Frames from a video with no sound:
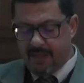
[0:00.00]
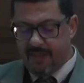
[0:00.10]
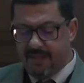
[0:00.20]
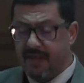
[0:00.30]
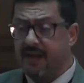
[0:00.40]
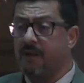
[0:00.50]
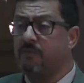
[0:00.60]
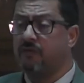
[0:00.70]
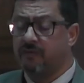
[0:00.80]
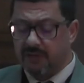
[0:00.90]
And then
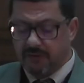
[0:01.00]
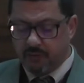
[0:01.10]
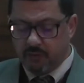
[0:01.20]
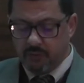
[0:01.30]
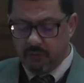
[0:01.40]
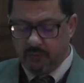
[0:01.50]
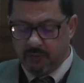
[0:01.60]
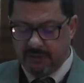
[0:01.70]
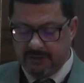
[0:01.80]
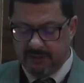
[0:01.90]
I'll move on to